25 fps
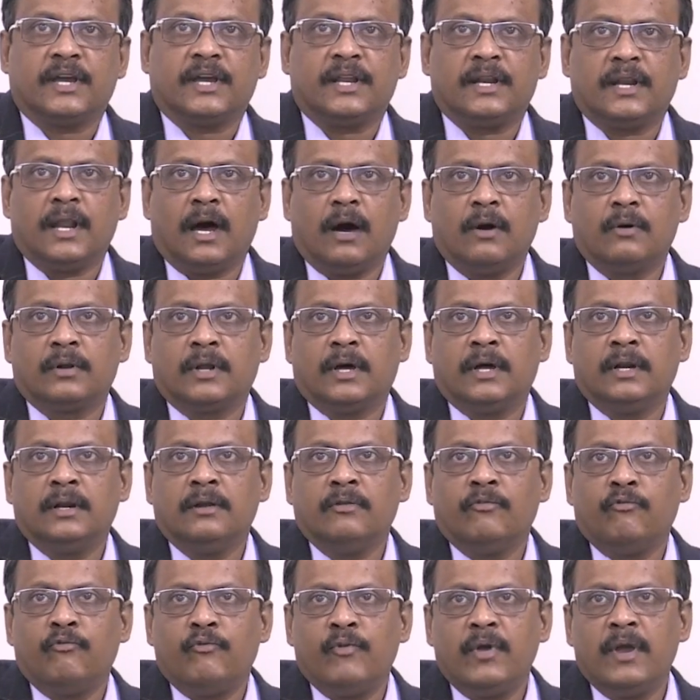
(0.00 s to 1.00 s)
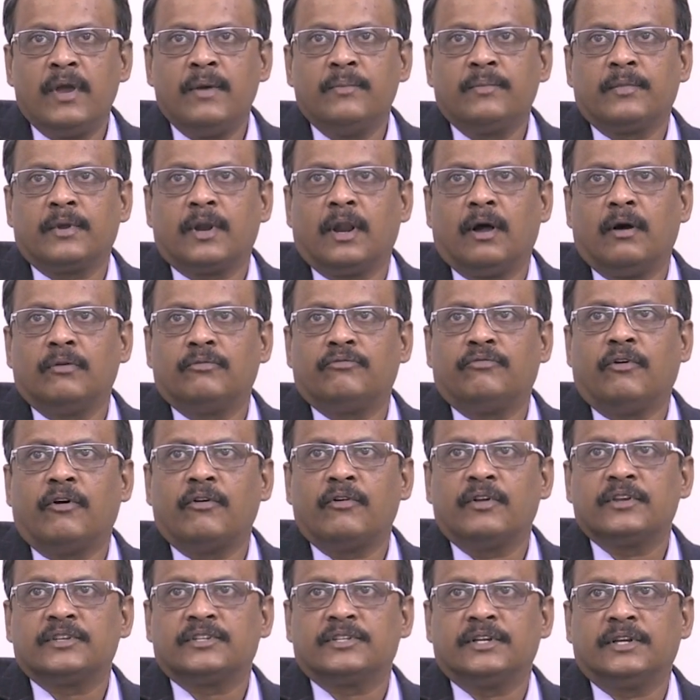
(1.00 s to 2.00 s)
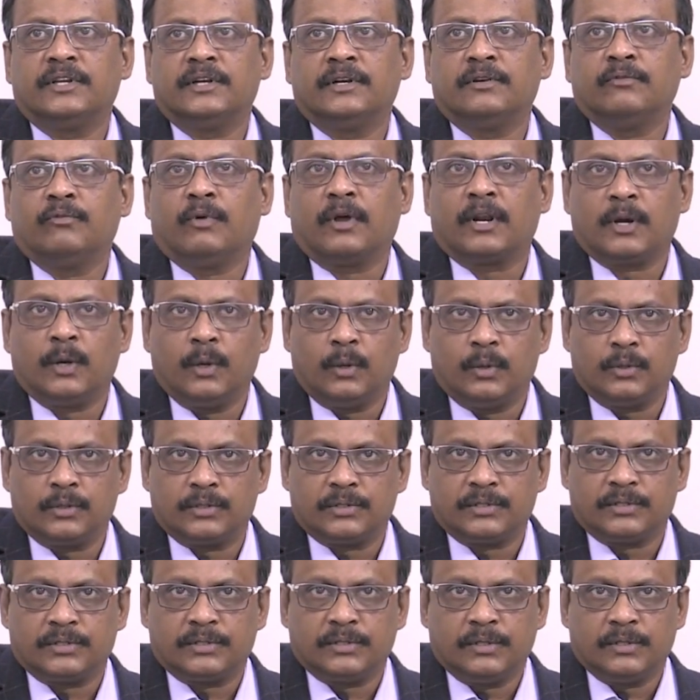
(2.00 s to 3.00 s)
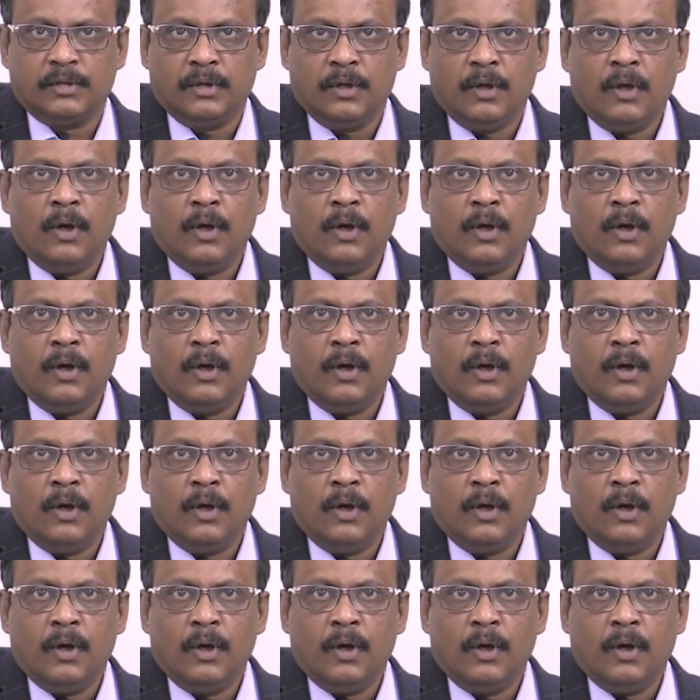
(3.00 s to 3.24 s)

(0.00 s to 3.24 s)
can now run VM Cloud Foundation workloads.